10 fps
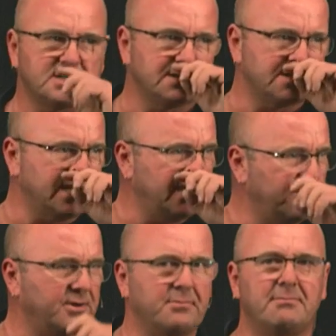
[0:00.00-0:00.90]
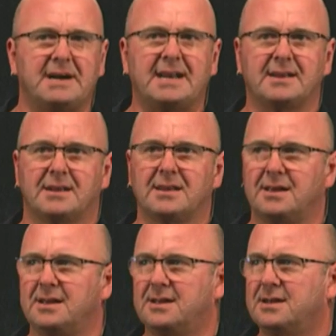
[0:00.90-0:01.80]
does that
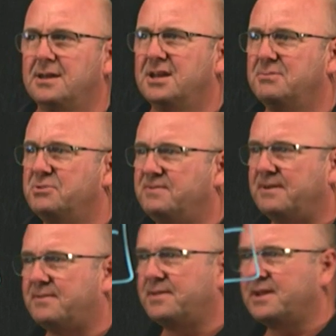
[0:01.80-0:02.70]
automatically move everything